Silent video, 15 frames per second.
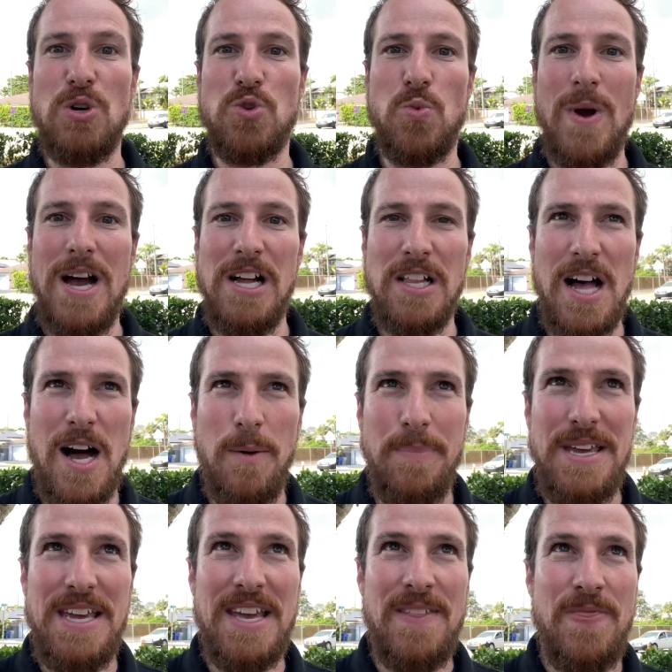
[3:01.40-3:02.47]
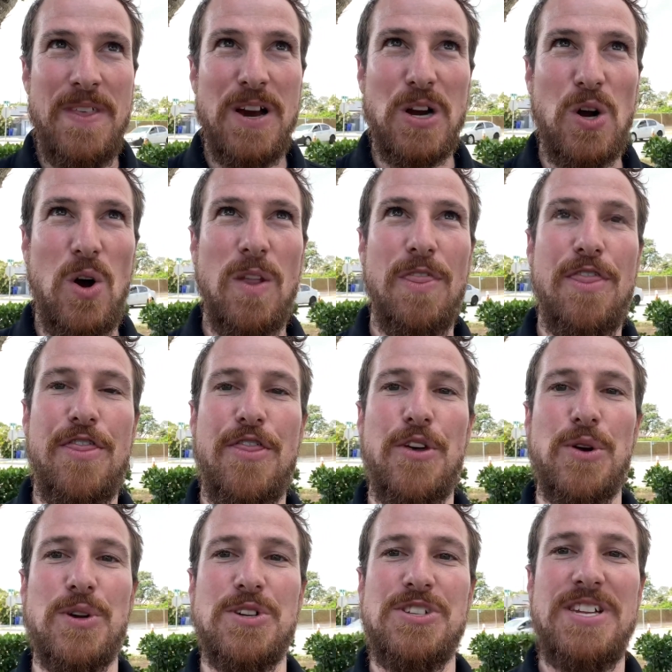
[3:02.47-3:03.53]
well, I'll be in there on
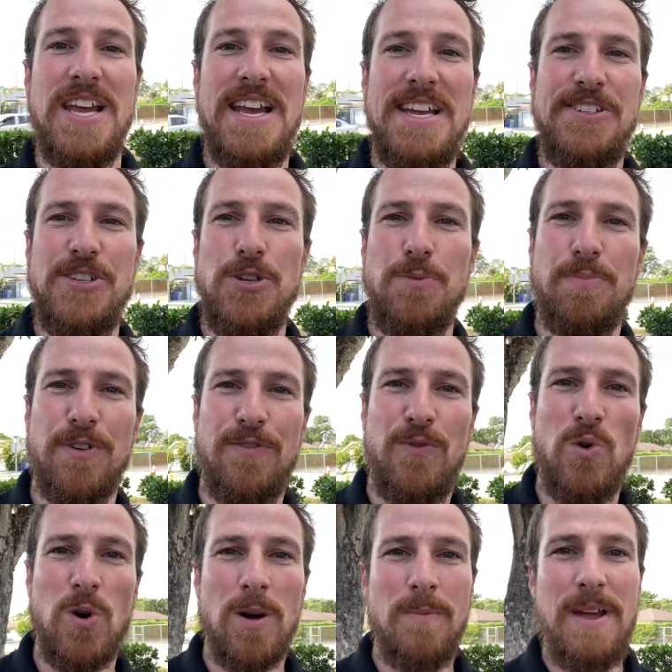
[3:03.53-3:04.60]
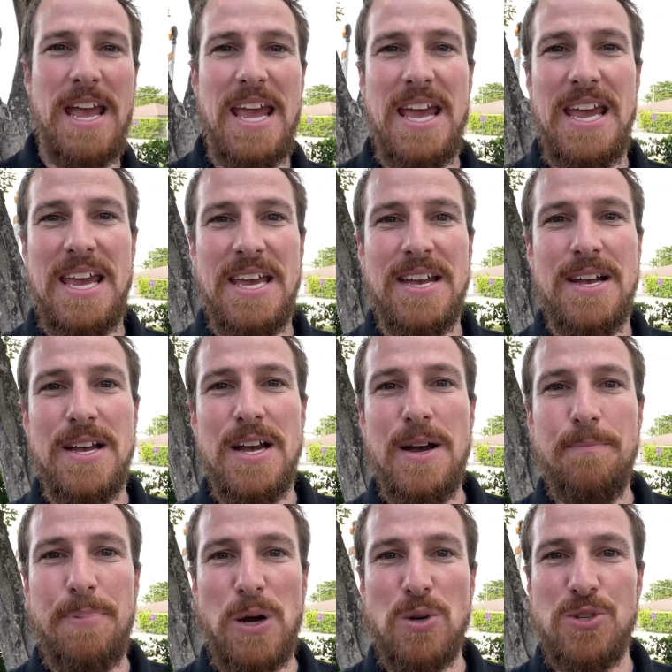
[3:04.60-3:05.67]
Thursday to perform a
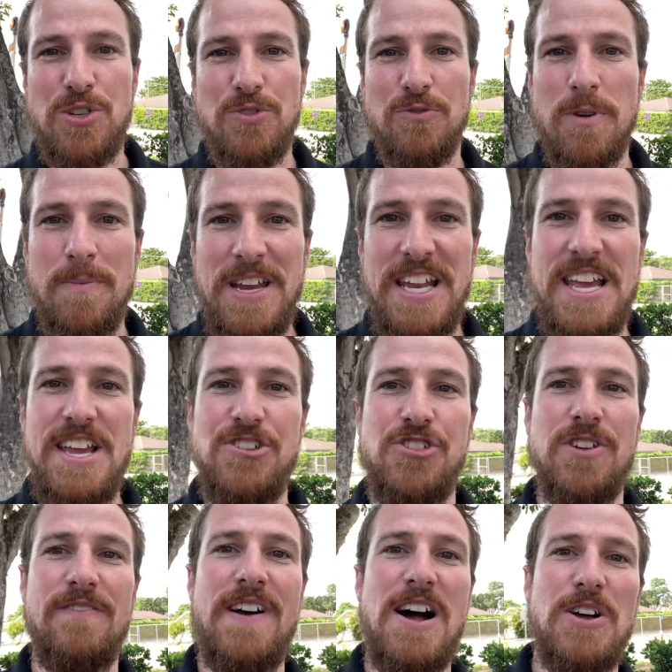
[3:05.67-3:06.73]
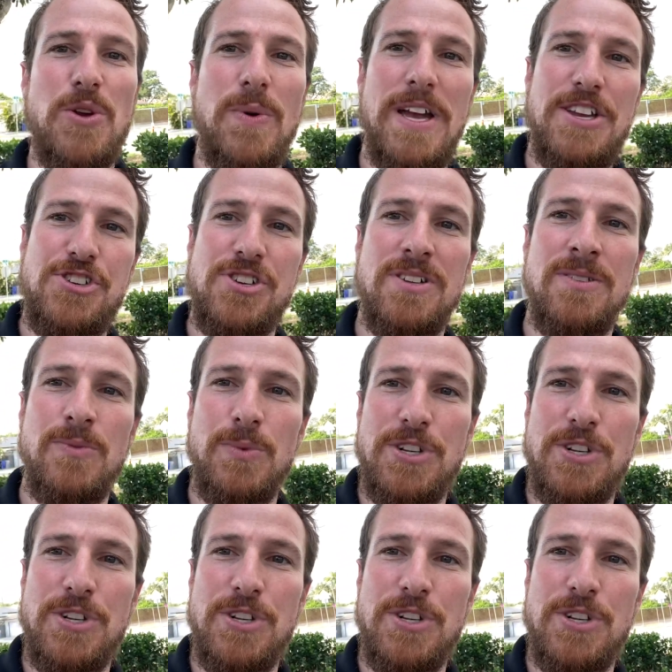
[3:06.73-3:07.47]
post-remediation evaluation,